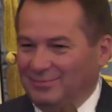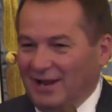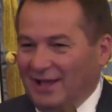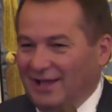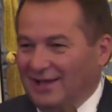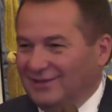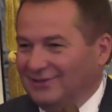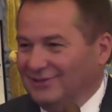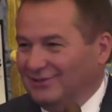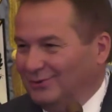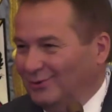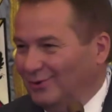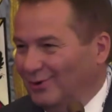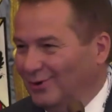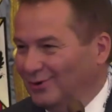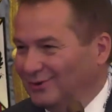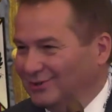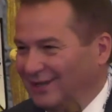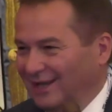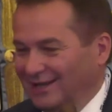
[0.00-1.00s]
place to
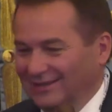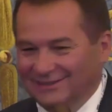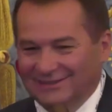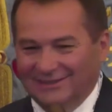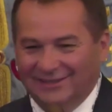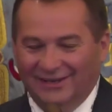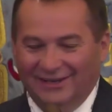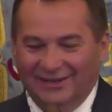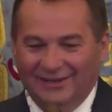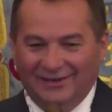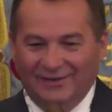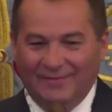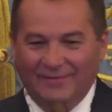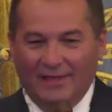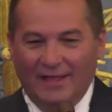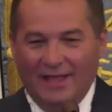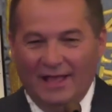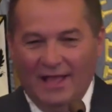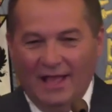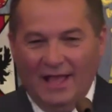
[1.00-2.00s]
host us here.
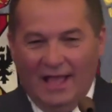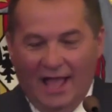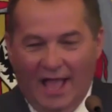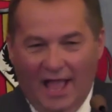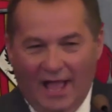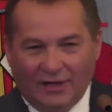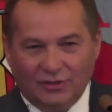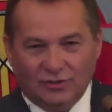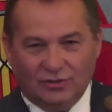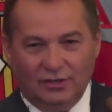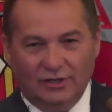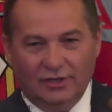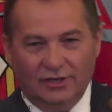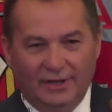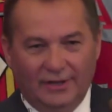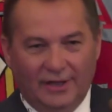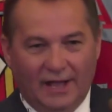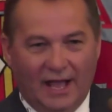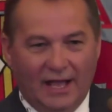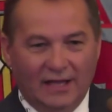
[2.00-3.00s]

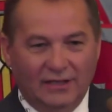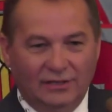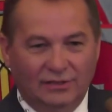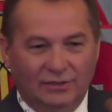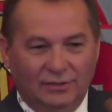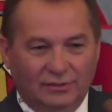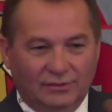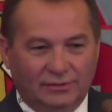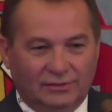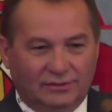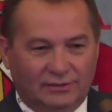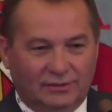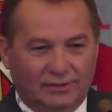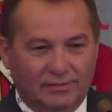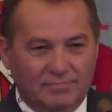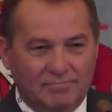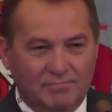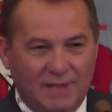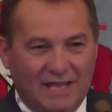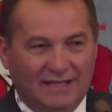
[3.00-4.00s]
Actually, I used
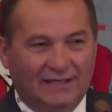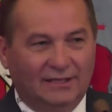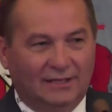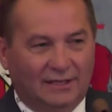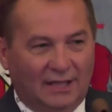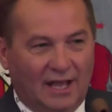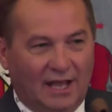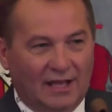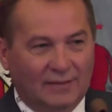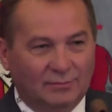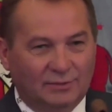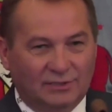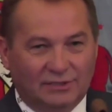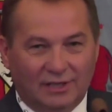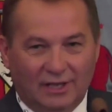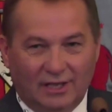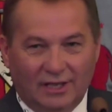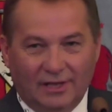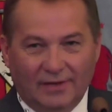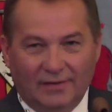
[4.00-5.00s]
many times
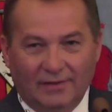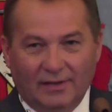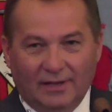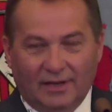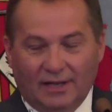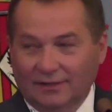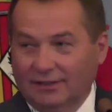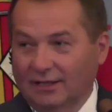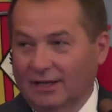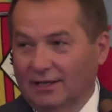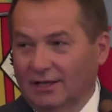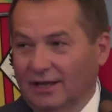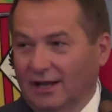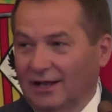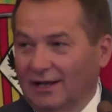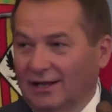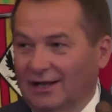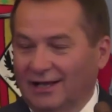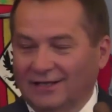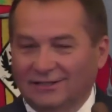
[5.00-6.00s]

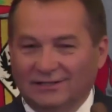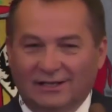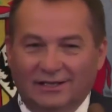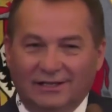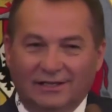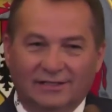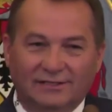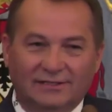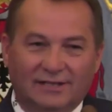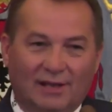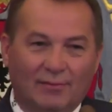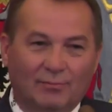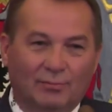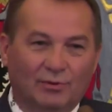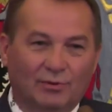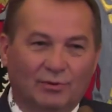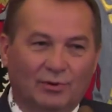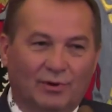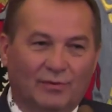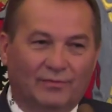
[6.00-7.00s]
Catania as an
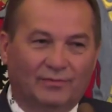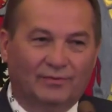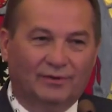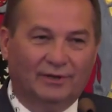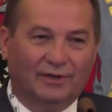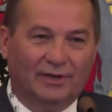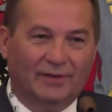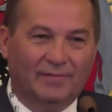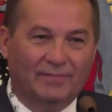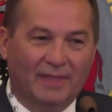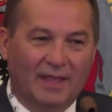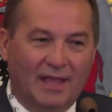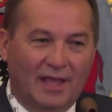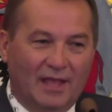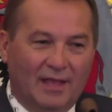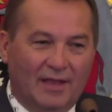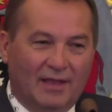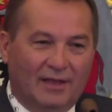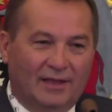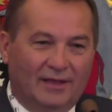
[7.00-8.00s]
example of
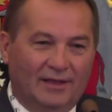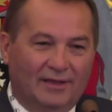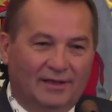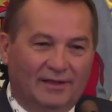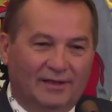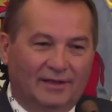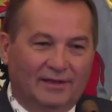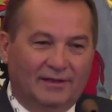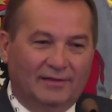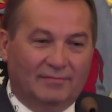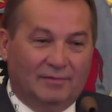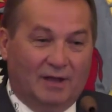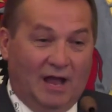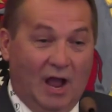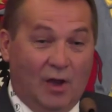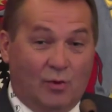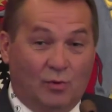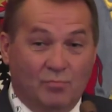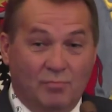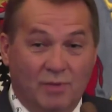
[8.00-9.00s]

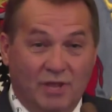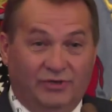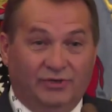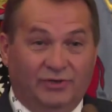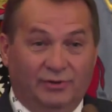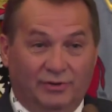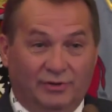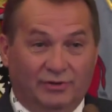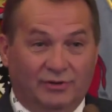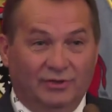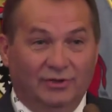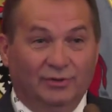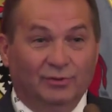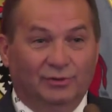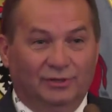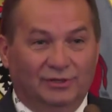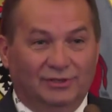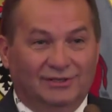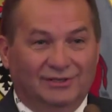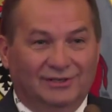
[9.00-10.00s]
how mature
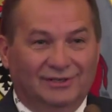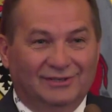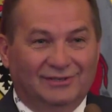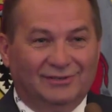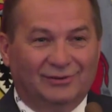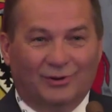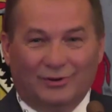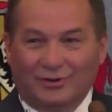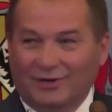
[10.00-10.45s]
EUNICE is